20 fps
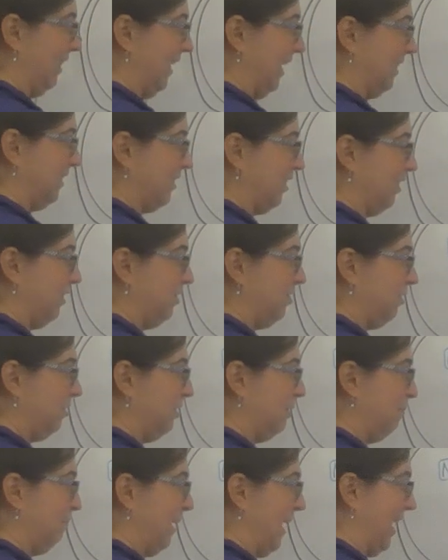that's going to turn
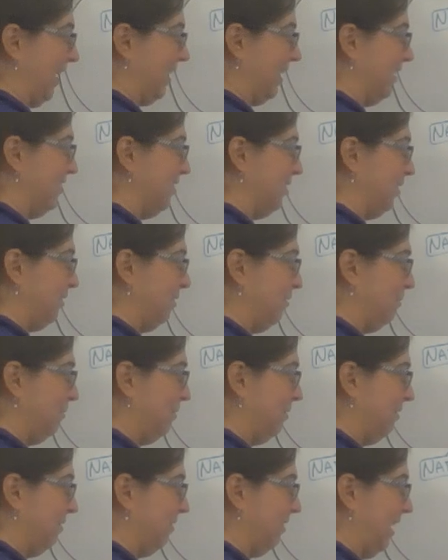it back
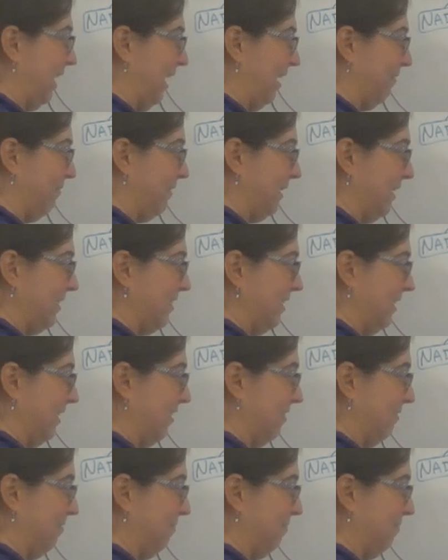into FAD,